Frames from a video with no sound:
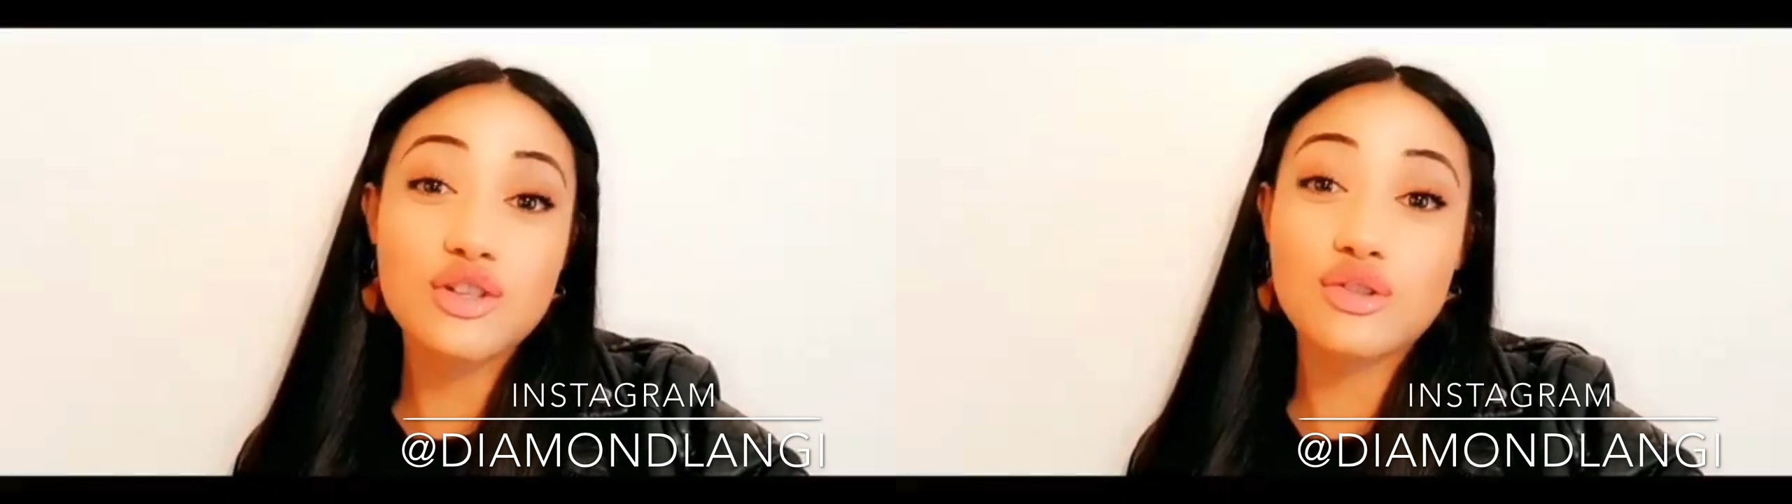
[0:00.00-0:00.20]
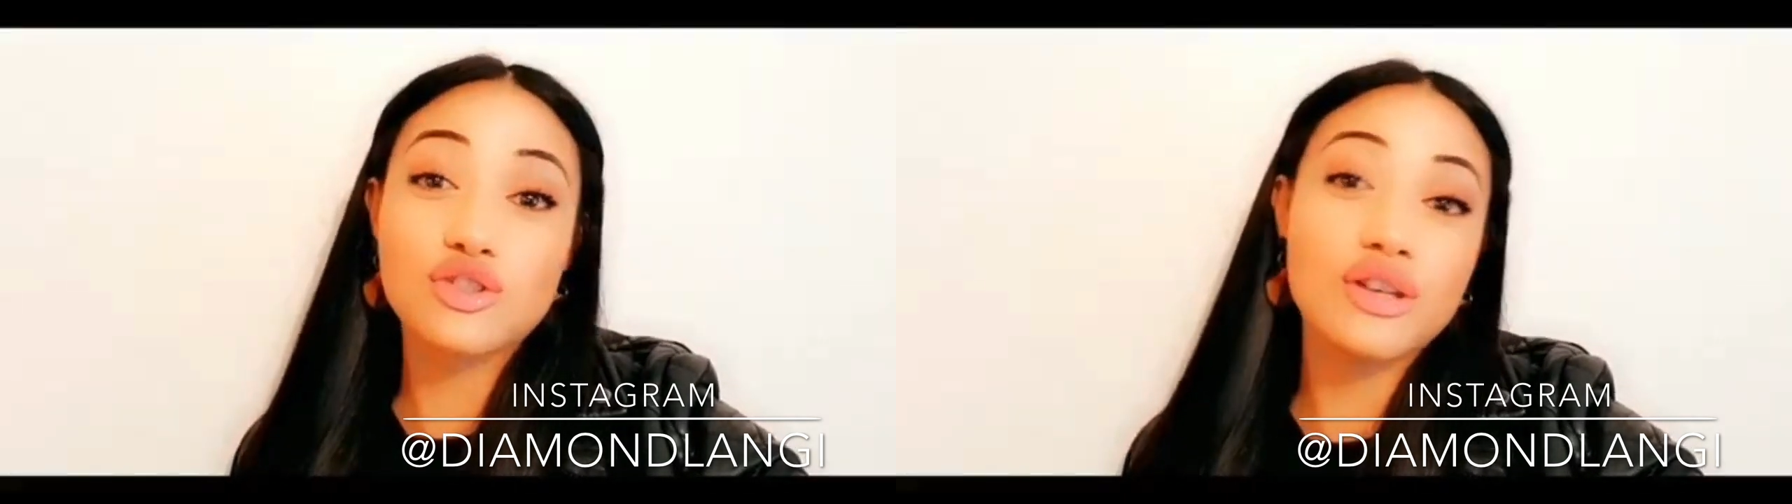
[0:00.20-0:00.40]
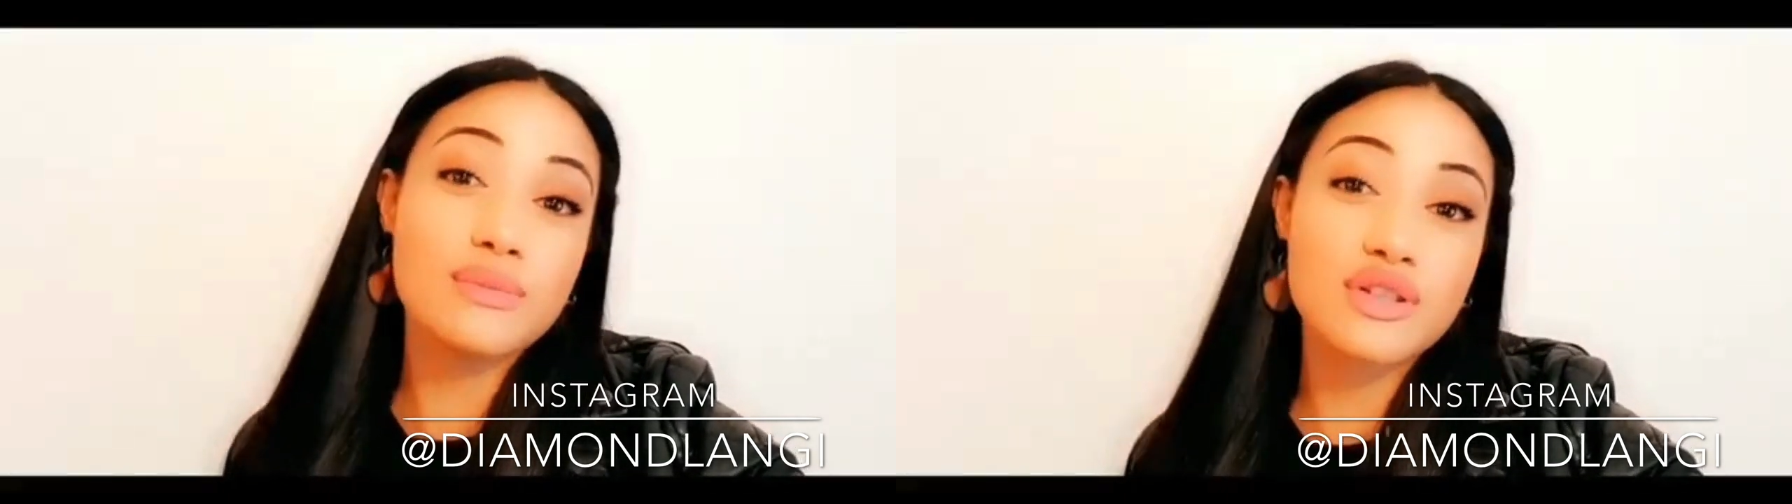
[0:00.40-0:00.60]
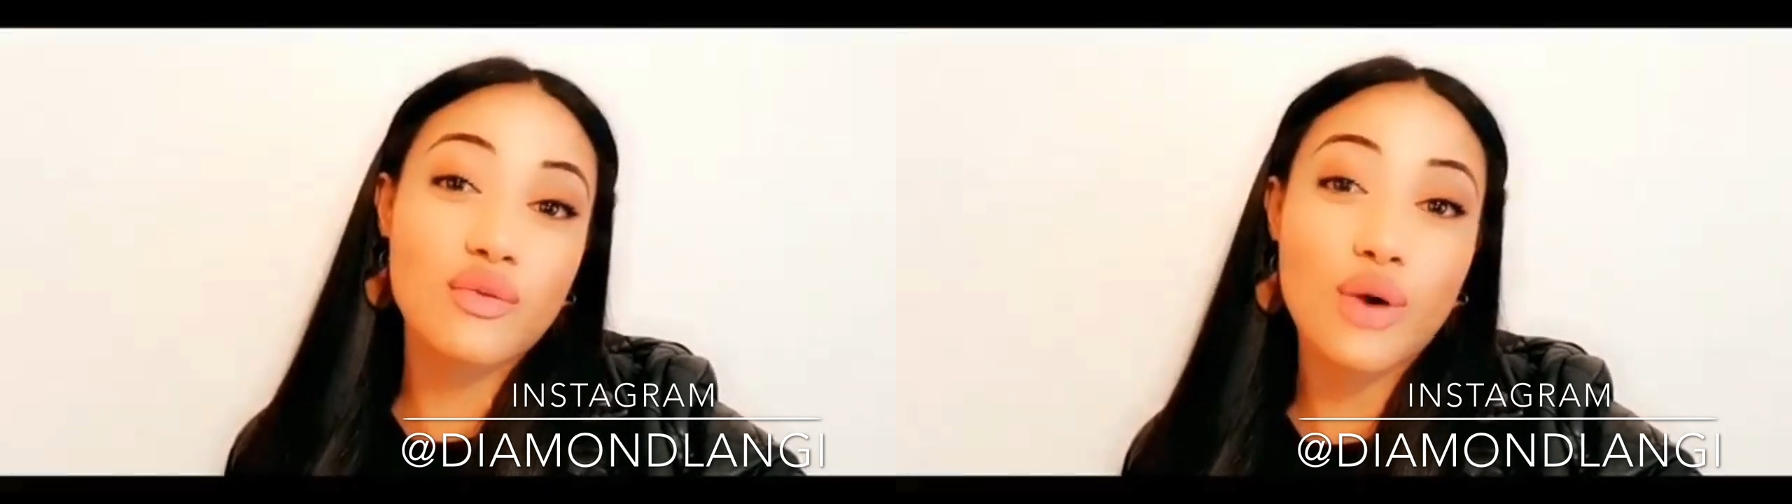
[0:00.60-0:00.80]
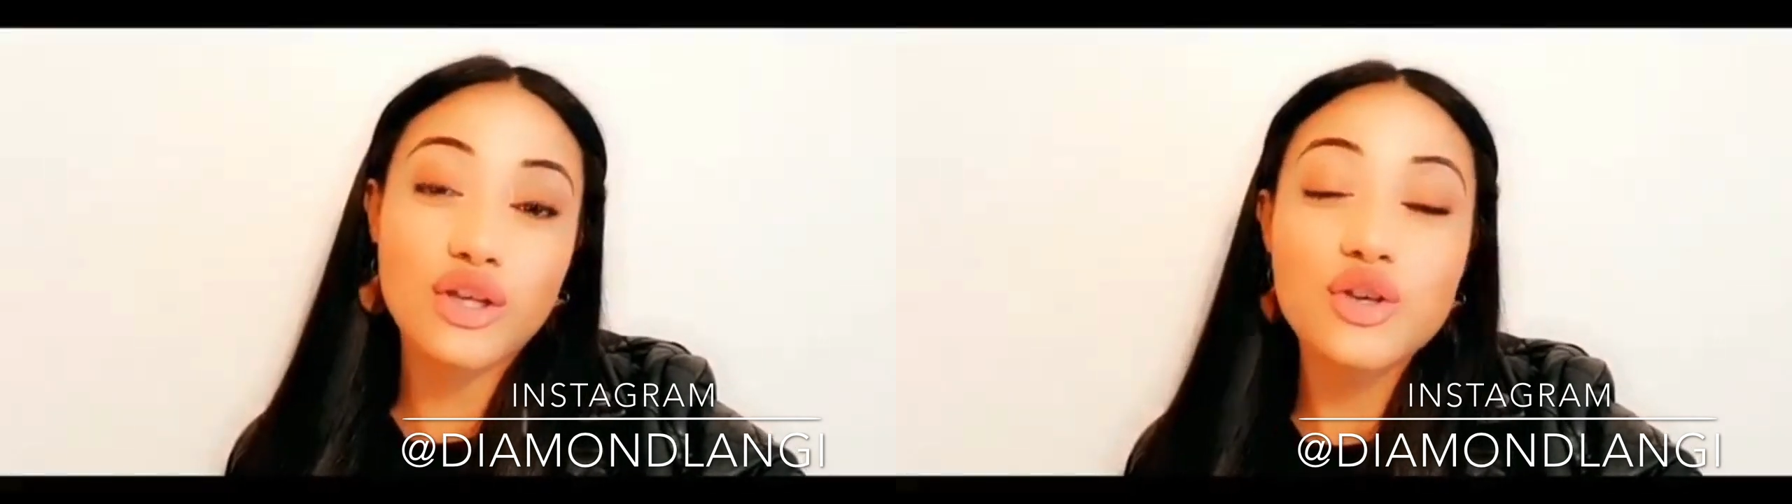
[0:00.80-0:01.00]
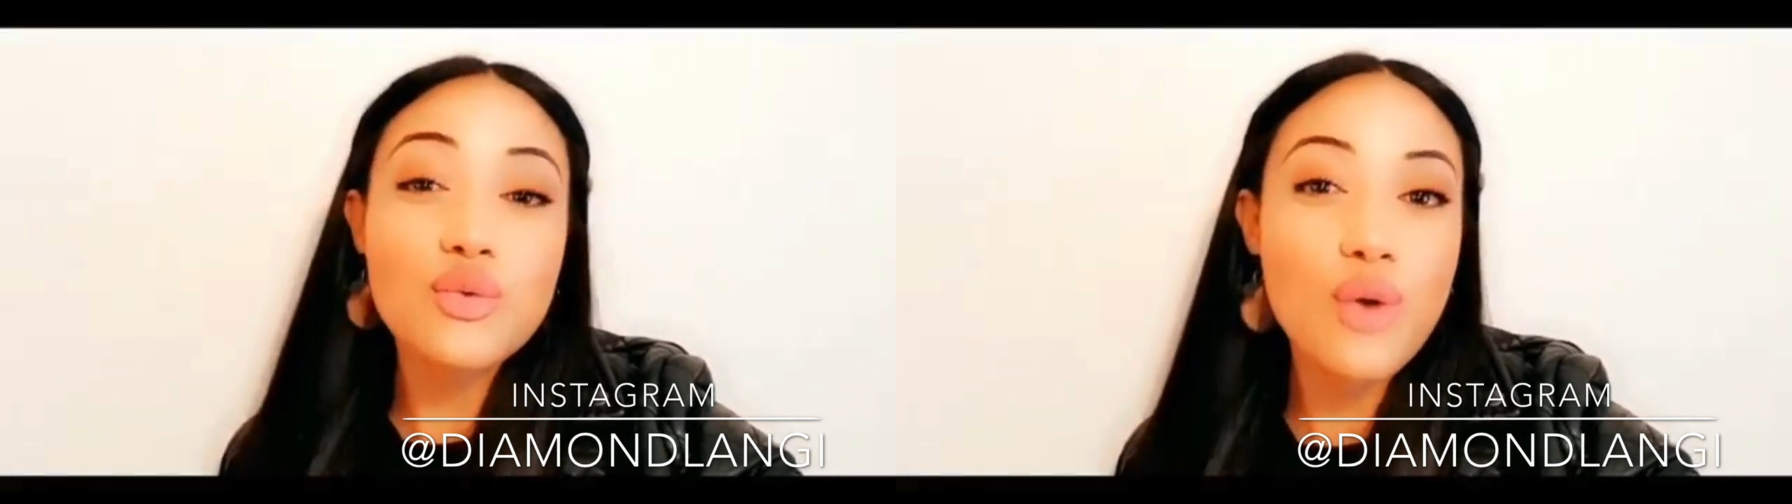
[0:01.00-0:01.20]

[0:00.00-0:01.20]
and your dreams of what you